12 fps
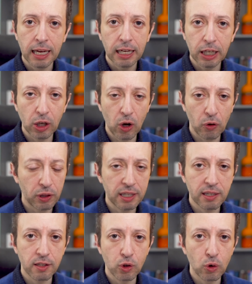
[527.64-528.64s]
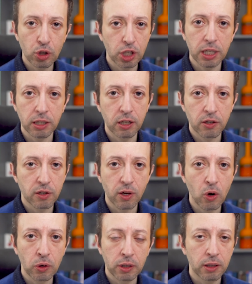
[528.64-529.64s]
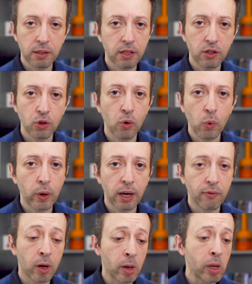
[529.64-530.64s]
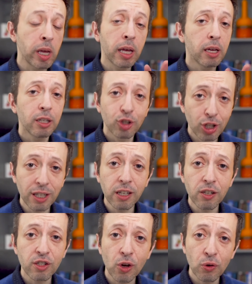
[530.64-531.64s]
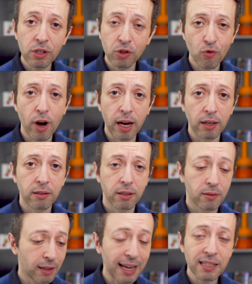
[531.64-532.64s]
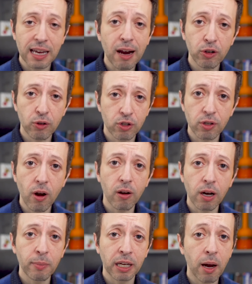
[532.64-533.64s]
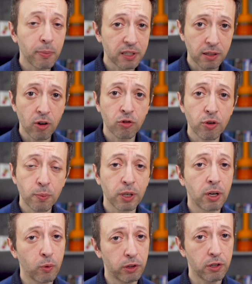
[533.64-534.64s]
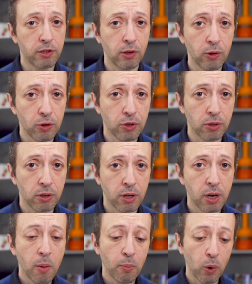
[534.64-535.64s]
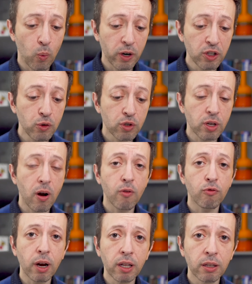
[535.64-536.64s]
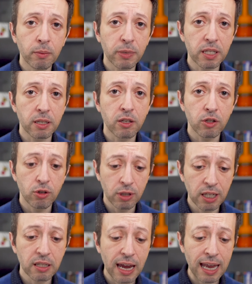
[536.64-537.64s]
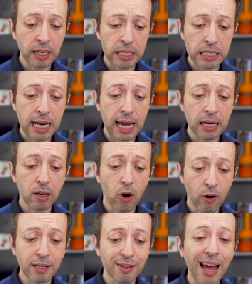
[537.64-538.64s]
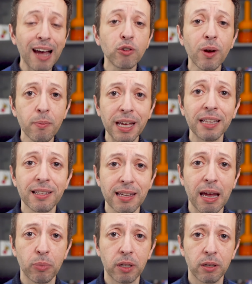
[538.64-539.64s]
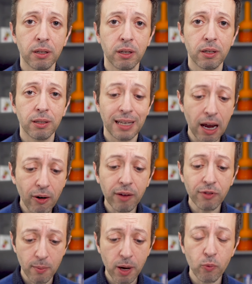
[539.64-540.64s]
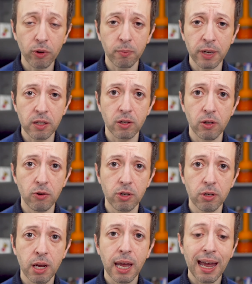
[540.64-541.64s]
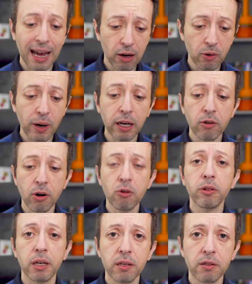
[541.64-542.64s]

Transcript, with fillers: you know, this is your genius zone and this is your whatever. Genius zone is great. That's how you start coming up as an entrepreneur with the solution. But when you start running the business, you need to understand, all right, so how do I make this happen? Now I've come up with my solution. How do I grow this